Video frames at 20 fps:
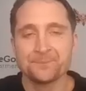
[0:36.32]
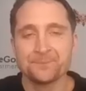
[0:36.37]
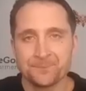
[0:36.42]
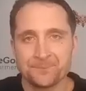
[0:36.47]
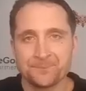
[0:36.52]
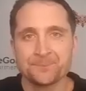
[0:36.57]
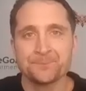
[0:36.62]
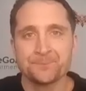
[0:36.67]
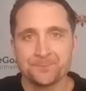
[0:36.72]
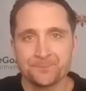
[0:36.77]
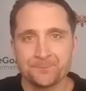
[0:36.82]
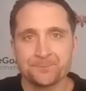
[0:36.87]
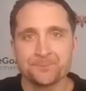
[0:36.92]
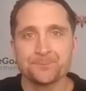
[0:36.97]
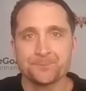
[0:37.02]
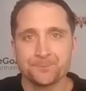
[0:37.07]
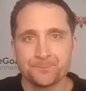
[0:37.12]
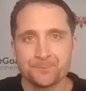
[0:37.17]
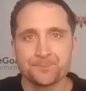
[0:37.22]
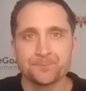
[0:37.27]

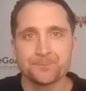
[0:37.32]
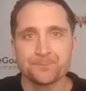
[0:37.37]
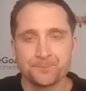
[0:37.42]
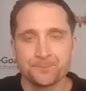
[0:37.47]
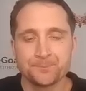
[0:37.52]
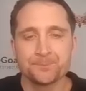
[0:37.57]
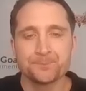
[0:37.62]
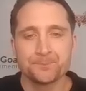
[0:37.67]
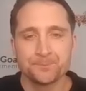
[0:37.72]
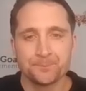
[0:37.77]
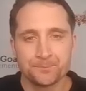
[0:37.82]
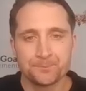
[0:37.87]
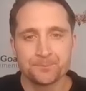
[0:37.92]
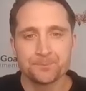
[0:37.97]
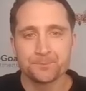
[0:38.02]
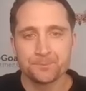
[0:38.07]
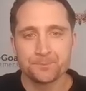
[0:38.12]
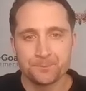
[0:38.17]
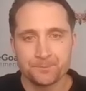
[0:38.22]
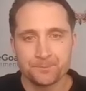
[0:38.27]

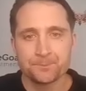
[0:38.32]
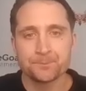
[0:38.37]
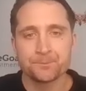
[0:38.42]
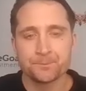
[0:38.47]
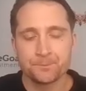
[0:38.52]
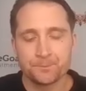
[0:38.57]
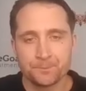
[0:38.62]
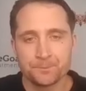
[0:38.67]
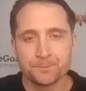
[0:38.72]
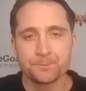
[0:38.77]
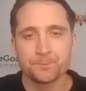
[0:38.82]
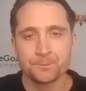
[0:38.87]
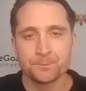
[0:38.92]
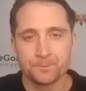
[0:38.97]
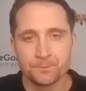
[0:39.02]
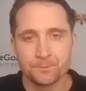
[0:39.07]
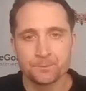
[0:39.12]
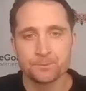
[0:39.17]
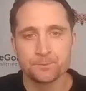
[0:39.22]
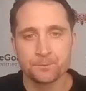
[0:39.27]

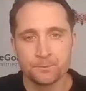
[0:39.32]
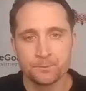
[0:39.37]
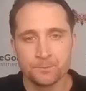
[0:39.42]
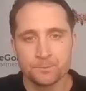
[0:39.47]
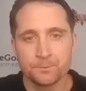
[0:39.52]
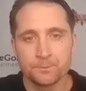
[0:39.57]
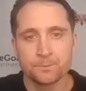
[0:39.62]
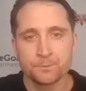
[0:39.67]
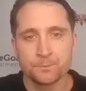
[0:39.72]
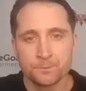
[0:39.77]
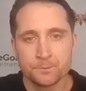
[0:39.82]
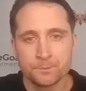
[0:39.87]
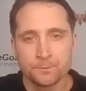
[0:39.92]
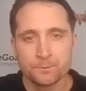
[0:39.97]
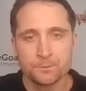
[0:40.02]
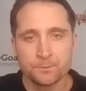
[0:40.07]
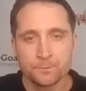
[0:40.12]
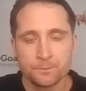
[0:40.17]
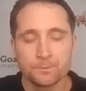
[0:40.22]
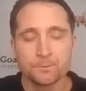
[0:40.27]

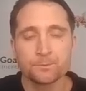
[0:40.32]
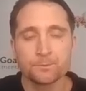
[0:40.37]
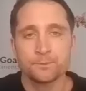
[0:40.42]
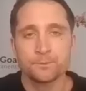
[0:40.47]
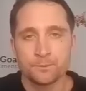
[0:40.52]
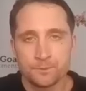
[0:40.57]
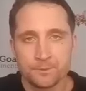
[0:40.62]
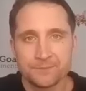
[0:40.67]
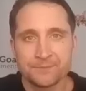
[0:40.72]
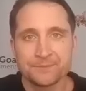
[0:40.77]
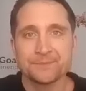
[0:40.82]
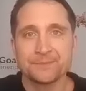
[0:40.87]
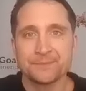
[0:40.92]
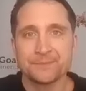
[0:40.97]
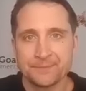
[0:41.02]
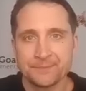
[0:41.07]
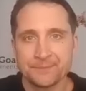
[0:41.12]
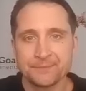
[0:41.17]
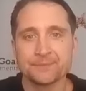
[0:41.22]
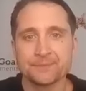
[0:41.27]

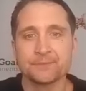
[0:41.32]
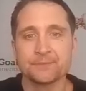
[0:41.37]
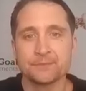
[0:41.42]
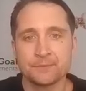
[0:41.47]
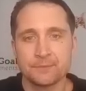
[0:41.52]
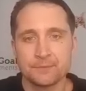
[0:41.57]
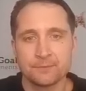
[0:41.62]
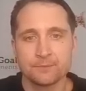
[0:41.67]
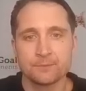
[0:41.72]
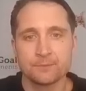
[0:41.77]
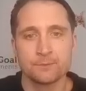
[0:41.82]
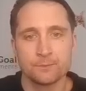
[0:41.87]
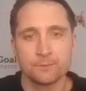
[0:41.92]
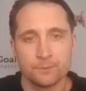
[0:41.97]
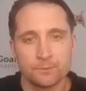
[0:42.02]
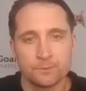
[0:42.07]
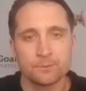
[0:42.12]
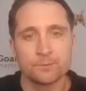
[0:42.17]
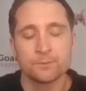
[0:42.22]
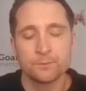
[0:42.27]

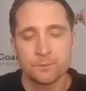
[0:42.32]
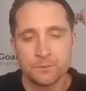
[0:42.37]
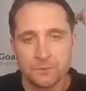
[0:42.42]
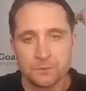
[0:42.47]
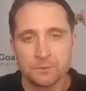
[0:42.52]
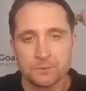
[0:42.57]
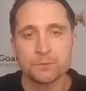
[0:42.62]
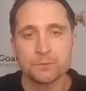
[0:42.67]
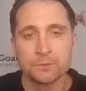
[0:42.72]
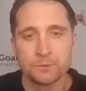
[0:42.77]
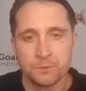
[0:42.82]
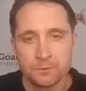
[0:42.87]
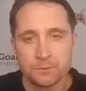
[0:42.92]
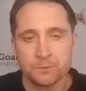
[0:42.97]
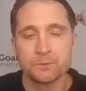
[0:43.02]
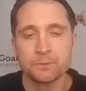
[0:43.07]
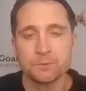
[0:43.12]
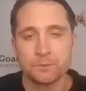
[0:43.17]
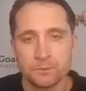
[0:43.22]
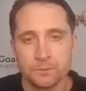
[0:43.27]

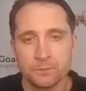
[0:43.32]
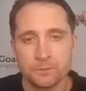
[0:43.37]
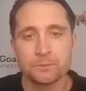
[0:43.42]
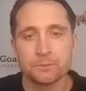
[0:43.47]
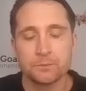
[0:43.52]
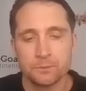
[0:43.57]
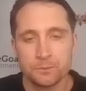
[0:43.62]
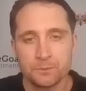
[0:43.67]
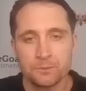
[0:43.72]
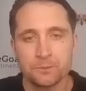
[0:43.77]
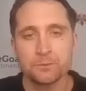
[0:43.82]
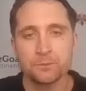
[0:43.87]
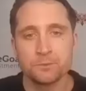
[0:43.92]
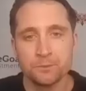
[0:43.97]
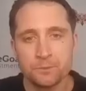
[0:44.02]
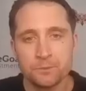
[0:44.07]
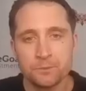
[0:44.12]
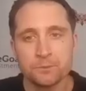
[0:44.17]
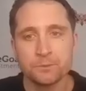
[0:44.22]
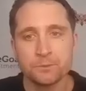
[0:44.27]
The person shown says nothing.